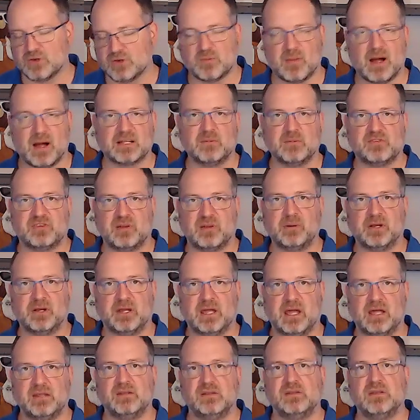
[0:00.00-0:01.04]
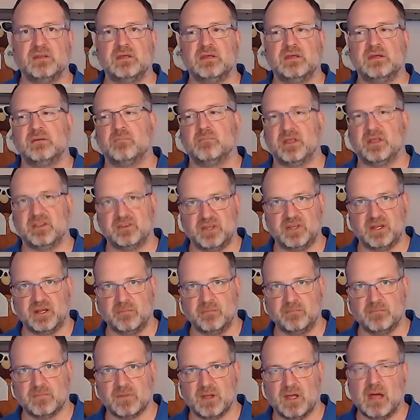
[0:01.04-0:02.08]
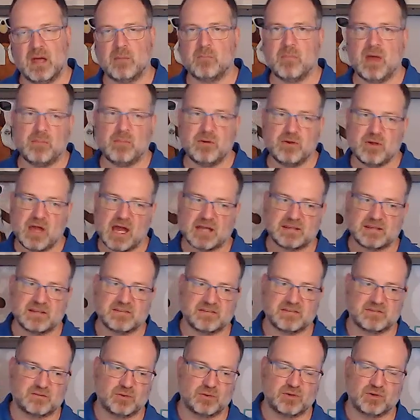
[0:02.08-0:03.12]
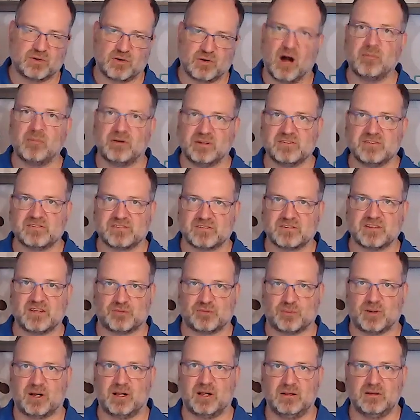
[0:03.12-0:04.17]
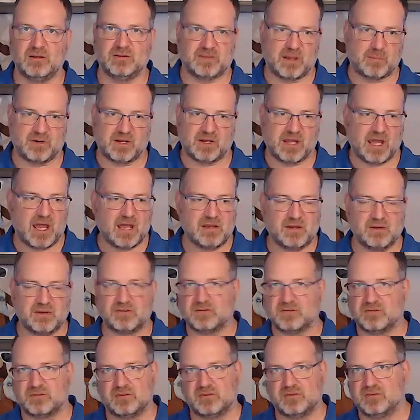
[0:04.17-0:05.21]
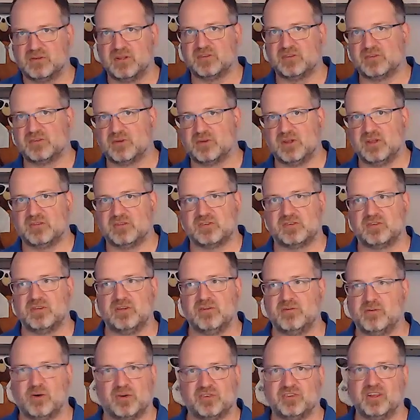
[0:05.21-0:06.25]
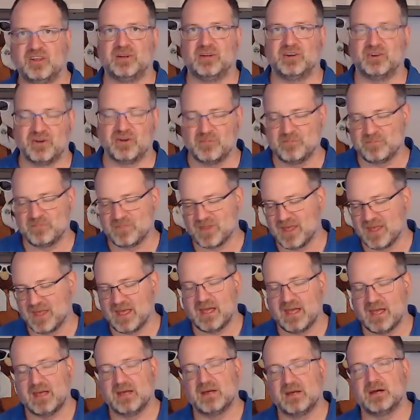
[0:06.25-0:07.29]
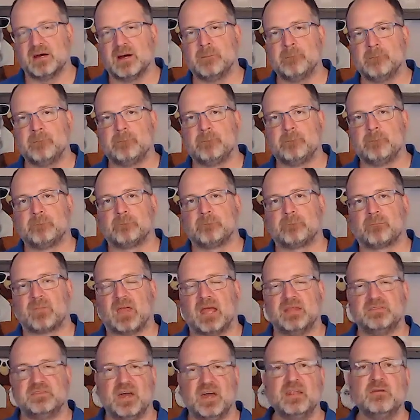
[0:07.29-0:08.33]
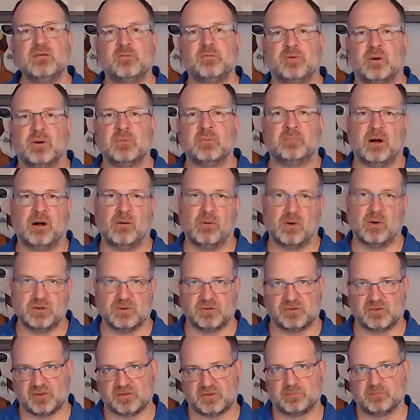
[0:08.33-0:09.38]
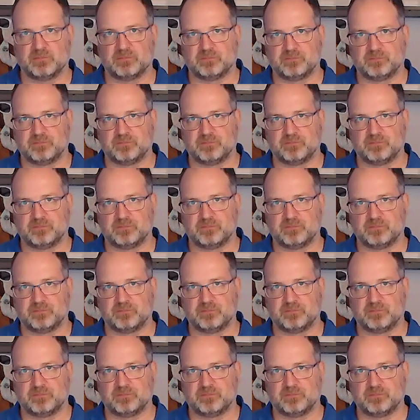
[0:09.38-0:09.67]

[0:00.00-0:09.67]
You mark them as deprecated in the metadata. Maybe you add this to the comments as well. Deprecated. This is the first name. I don't know. And then inform the power users